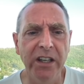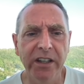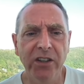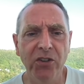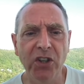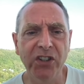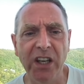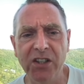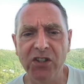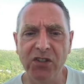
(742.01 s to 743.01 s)

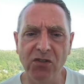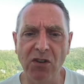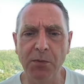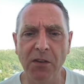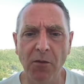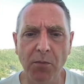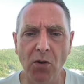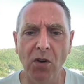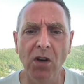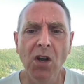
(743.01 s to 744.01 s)
contentious description of a
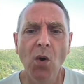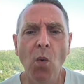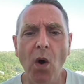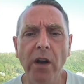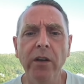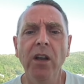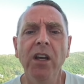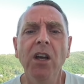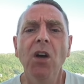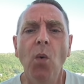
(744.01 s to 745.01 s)
broker, one
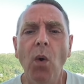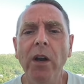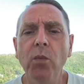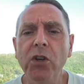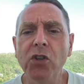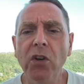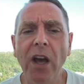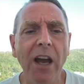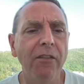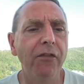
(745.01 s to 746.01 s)
which could
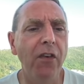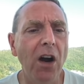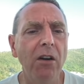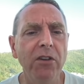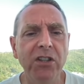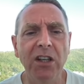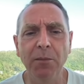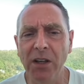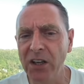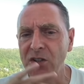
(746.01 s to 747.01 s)
have far-reaching
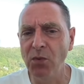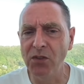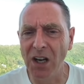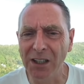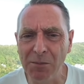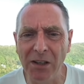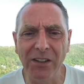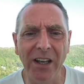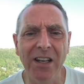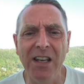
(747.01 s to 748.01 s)
implications. We talked about
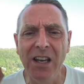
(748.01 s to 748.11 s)
that.